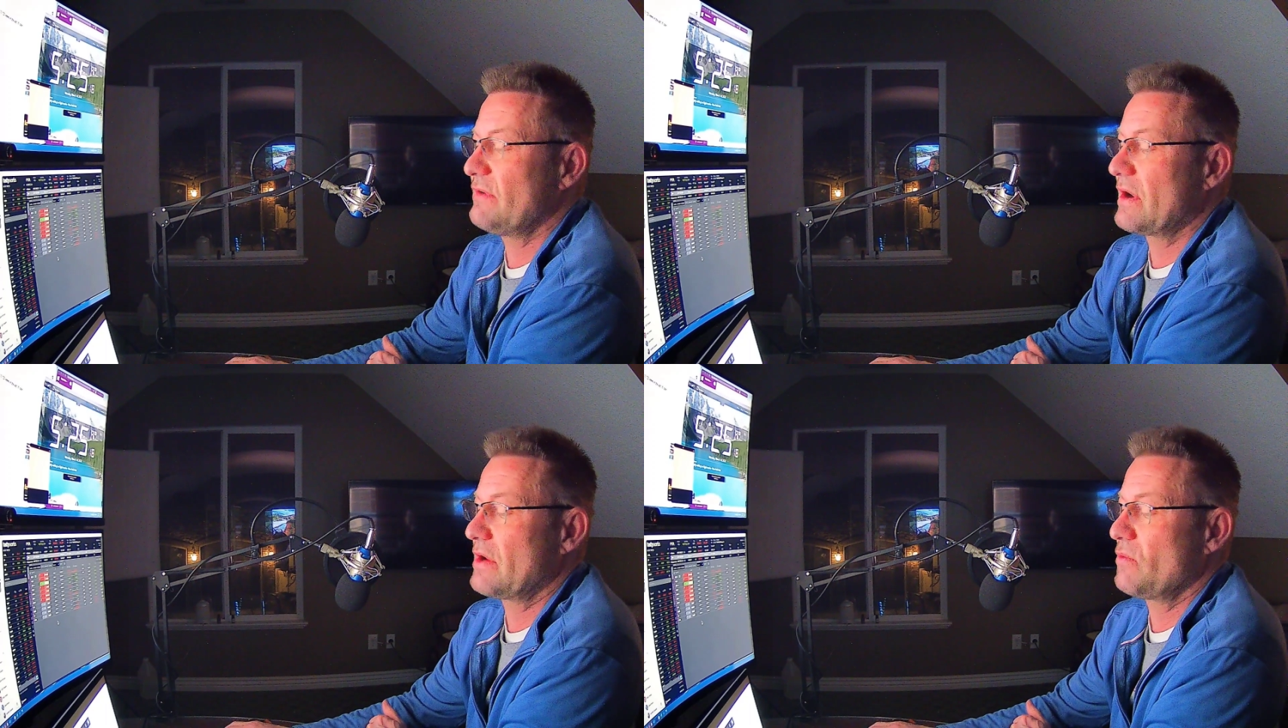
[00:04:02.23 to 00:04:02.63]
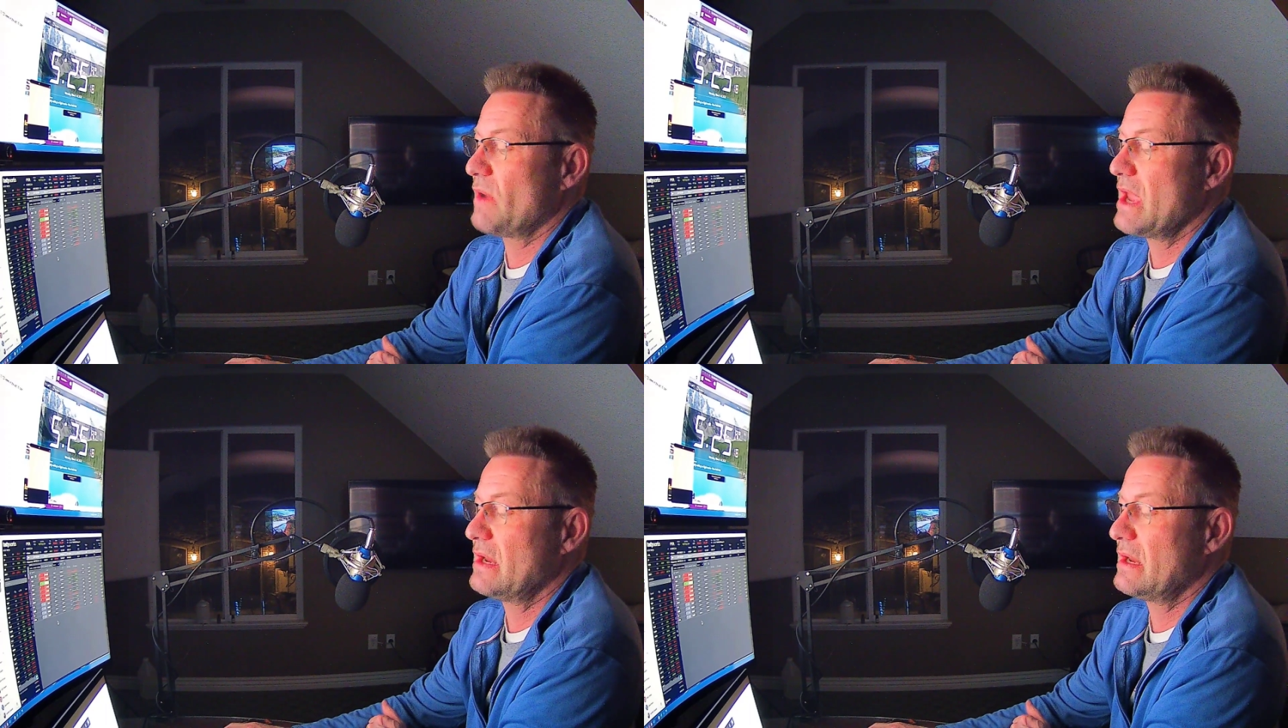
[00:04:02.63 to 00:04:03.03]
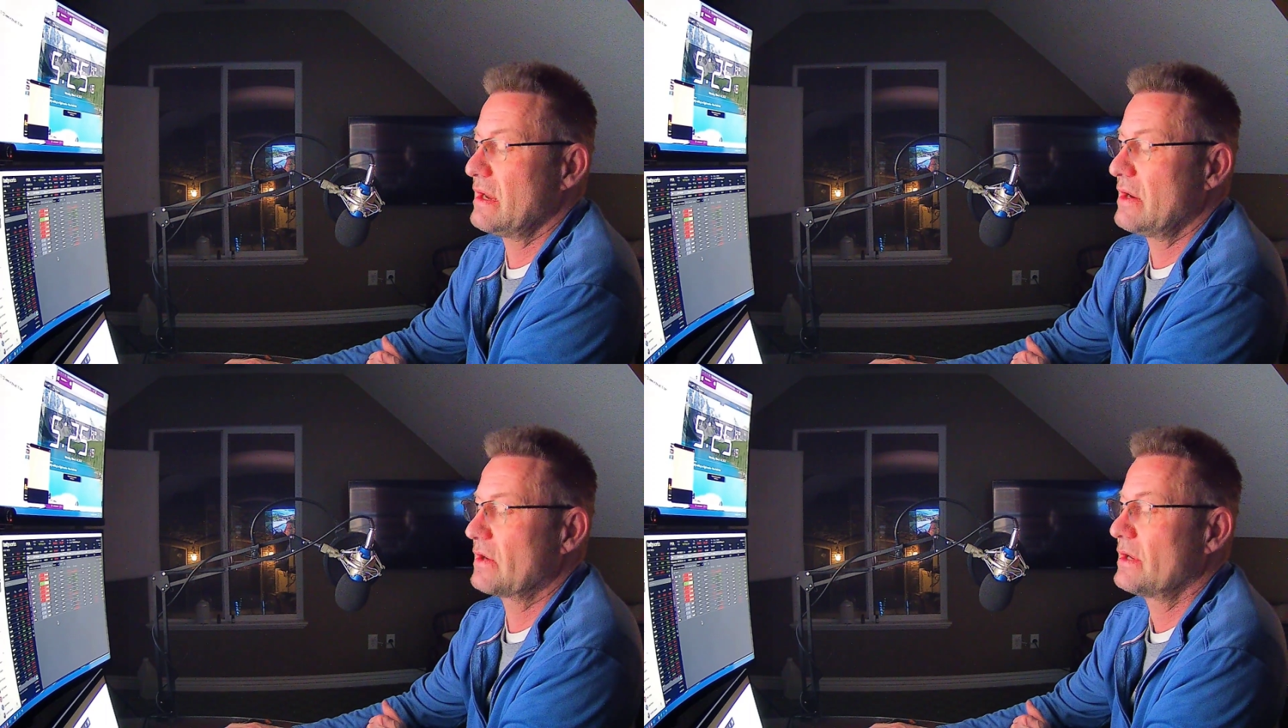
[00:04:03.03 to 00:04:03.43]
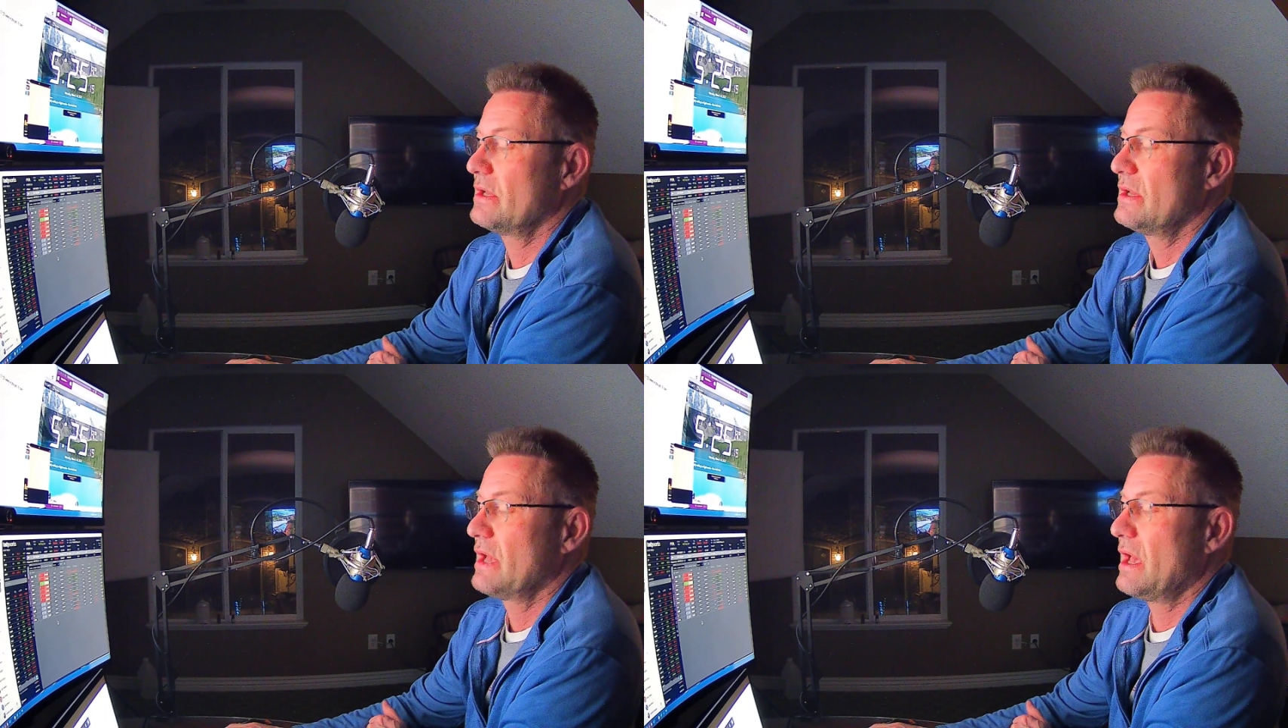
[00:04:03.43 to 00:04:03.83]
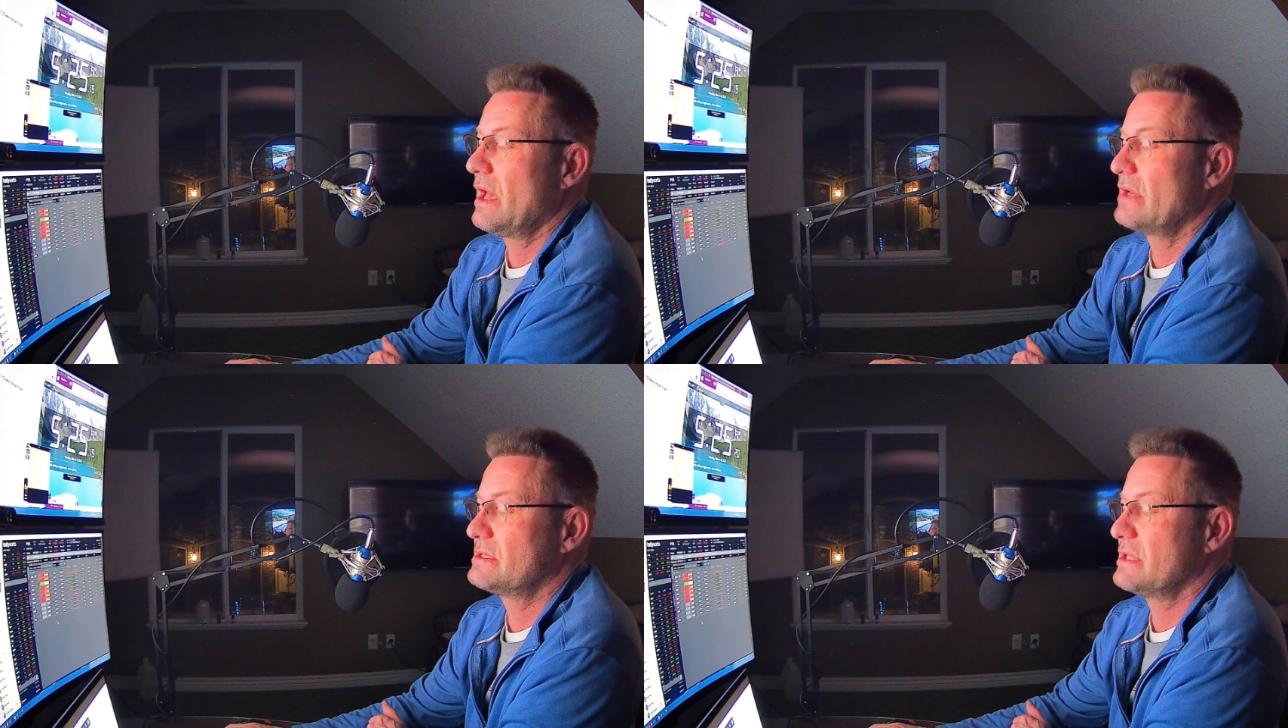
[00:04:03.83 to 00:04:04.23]
very weighted here
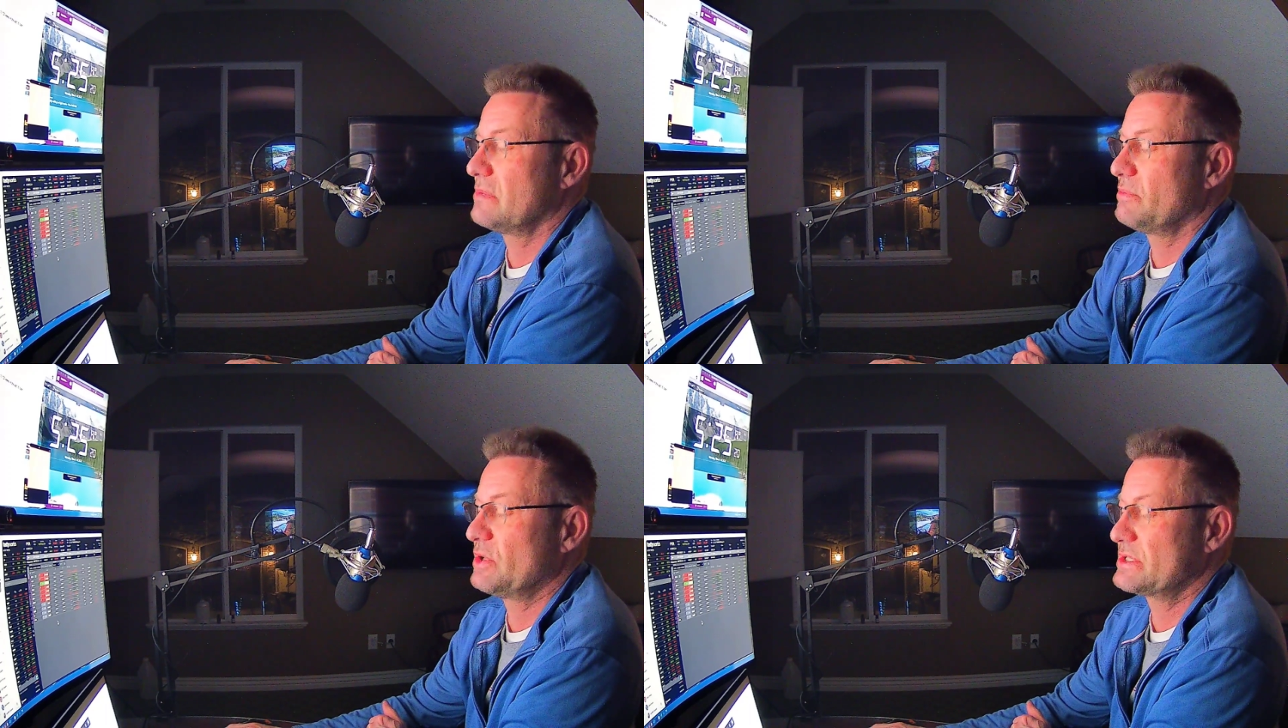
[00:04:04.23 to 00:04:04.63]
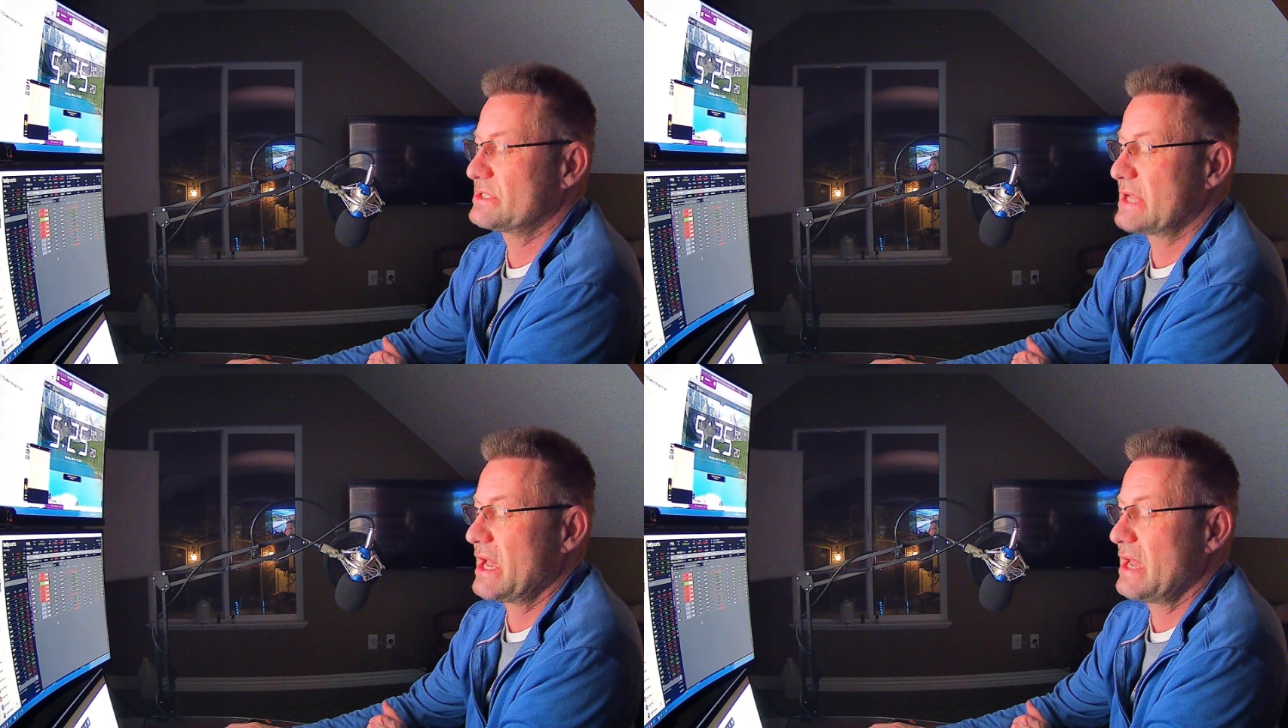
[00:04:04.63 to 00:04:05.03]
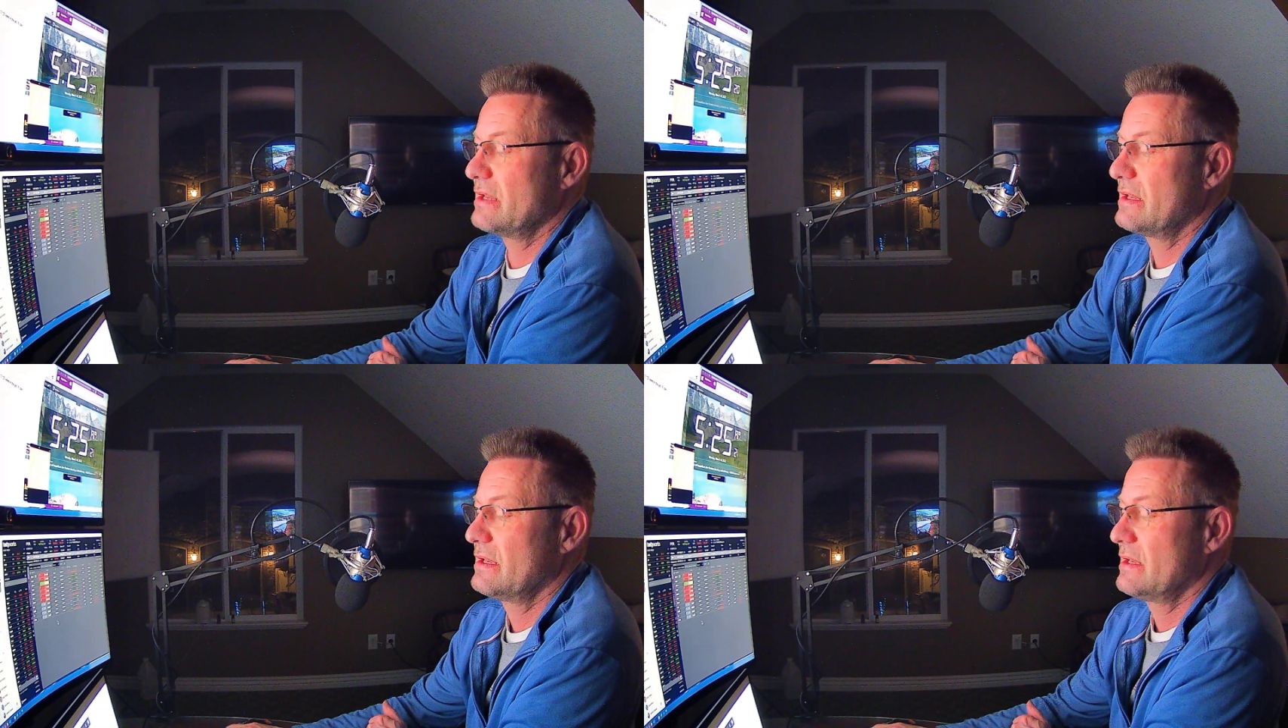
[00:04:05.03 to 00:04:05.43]
to the put side.